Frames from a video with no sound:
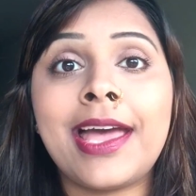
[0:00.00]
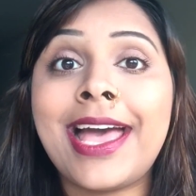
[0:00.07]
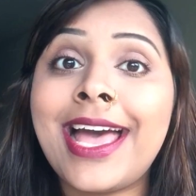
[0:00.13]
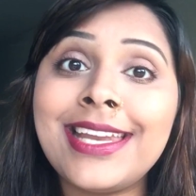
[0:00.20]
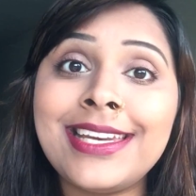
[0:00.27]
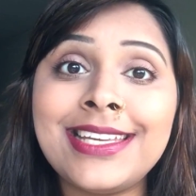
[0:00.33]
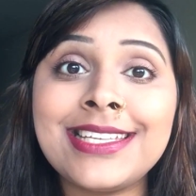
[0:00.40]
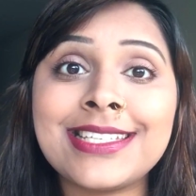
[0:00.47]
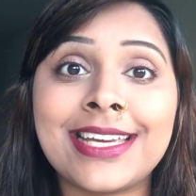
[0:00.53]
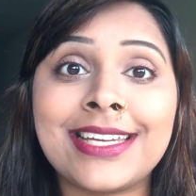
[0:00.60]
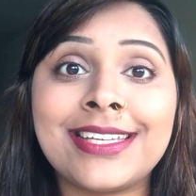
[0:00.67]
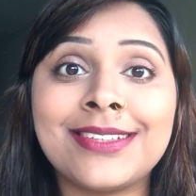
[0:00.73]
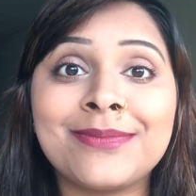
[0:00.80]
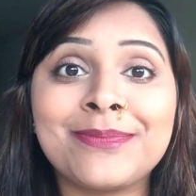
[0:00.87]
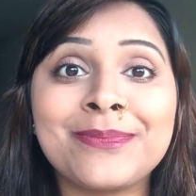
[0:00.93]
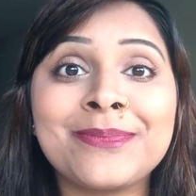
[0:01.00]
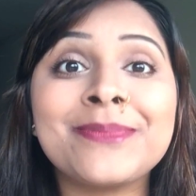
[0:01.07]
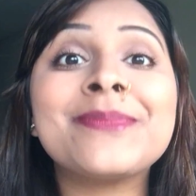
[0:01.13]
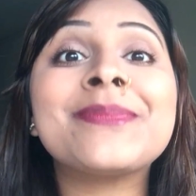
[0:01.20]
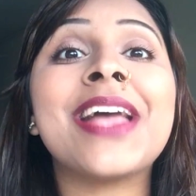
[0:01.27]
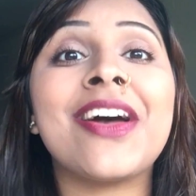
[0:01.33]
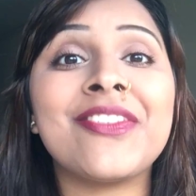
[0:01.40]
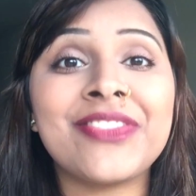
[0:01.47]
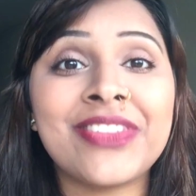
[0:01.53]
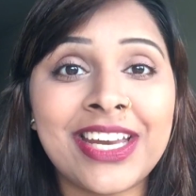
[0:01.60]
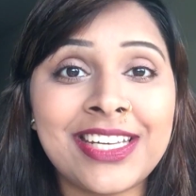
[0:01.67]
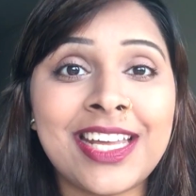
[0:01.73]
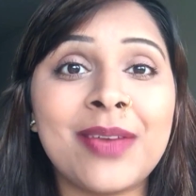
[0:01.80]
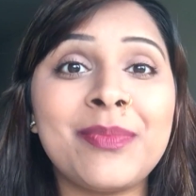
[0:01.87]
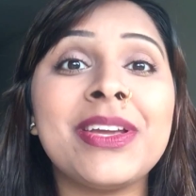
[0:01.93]
And he said, Aftar
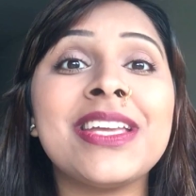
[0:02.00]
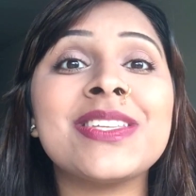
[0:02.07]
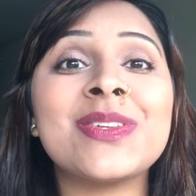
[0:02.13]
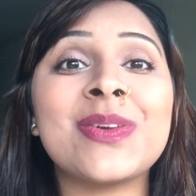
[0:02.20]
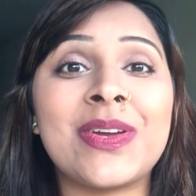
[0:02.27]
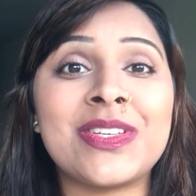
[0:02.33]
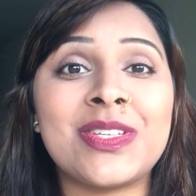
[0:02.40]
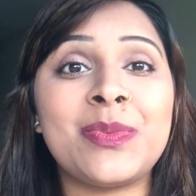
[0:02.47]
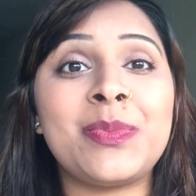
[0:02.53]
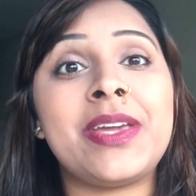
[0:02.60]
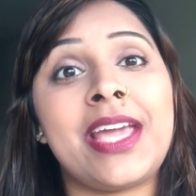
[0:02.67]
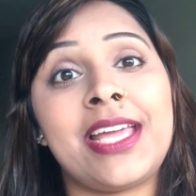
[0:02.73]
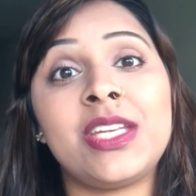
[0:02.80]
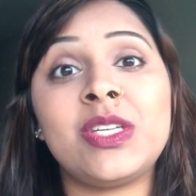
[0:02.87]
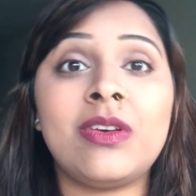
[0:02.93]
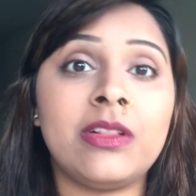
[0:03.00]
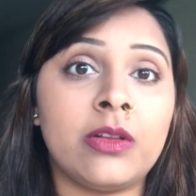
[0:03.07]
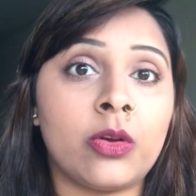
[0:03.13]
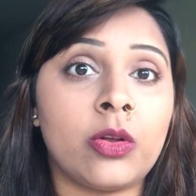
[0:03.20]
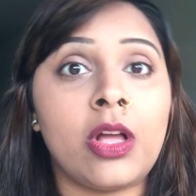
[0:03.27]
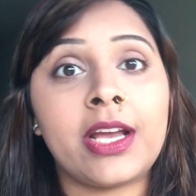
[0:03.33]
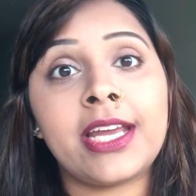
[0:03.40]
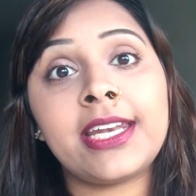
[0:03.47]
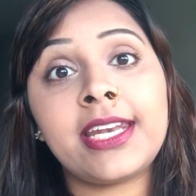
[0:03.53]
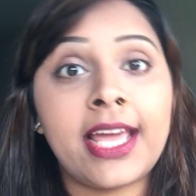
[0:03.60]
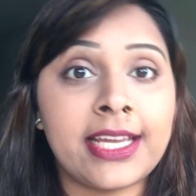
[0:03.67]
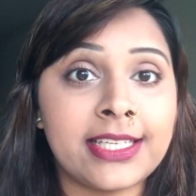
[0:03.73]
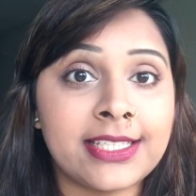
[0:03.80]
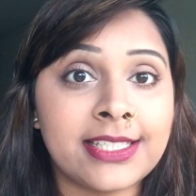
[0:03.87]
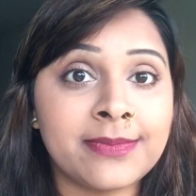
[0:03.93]
timing is going to be at 12 o'clock at
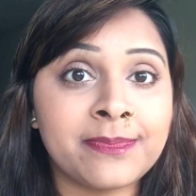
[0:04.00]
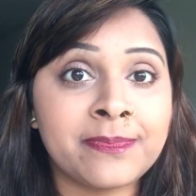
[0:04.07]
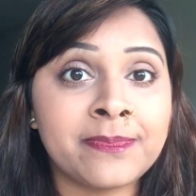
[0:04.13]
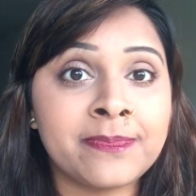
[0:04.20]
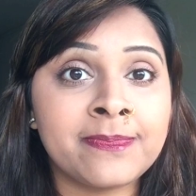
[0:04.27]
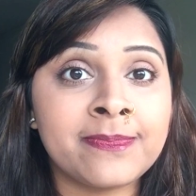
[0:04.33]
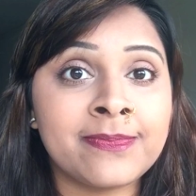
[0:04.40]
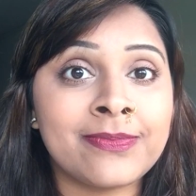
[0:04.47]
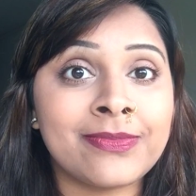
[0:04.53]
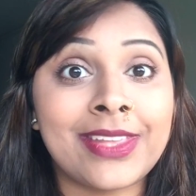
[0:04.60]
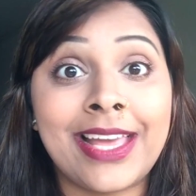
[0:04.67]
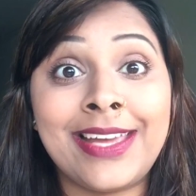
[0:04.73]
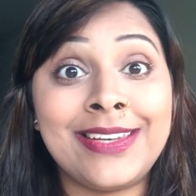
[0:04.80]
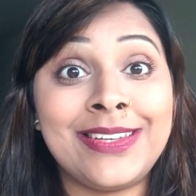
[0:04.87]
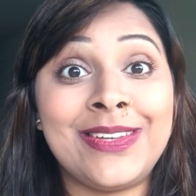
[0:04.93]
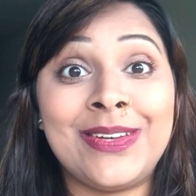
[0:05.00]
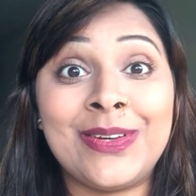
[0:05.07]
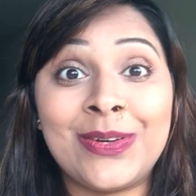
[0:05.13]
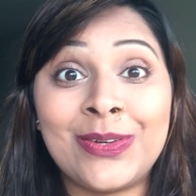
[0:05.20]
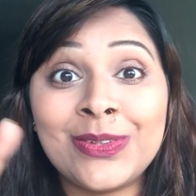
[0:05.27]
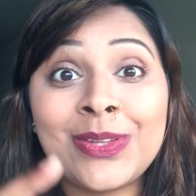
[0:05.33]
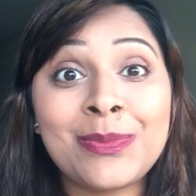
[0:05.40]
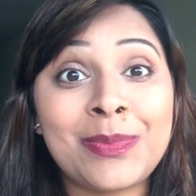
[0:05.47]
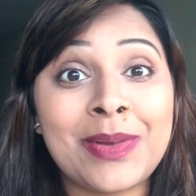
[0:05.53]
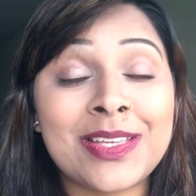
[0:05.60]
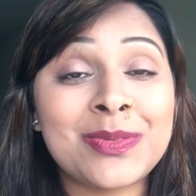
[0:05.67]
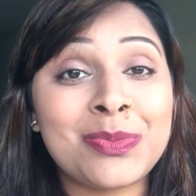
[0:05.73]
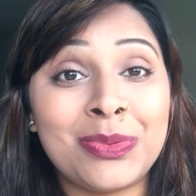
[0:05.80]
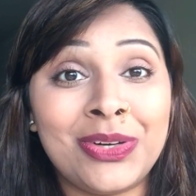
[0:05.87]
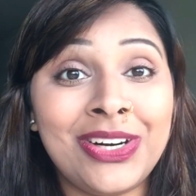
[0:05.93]
night. And you know the
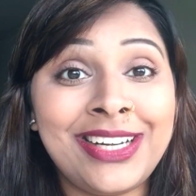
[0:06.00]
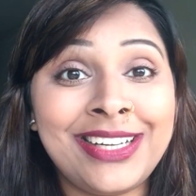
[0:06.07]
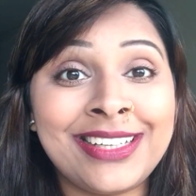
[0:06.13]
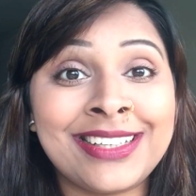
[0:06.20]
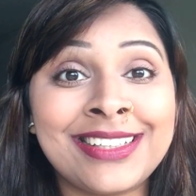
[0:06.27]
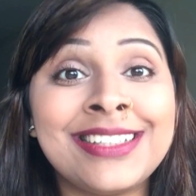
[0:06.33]
best part?